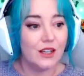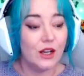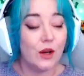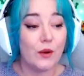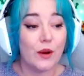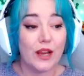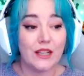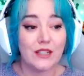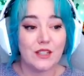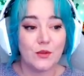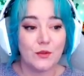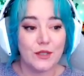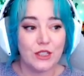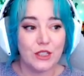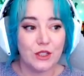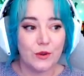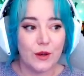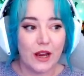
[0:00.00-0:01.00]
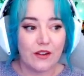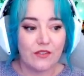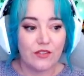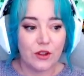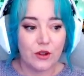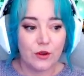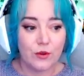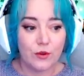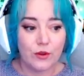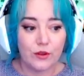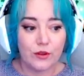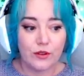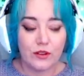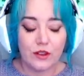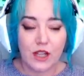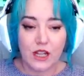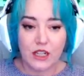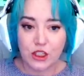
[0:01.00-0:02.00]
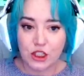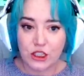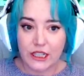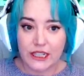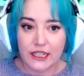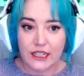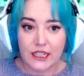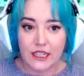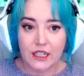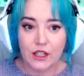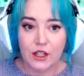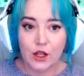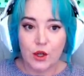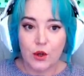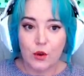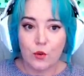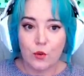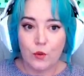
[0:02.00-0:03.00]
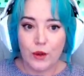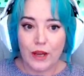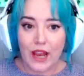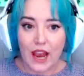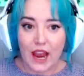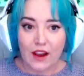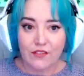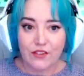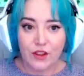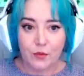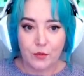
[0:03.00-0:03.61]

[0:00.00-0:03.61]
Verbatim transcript: Okay, so we do have the lunch lady. We have the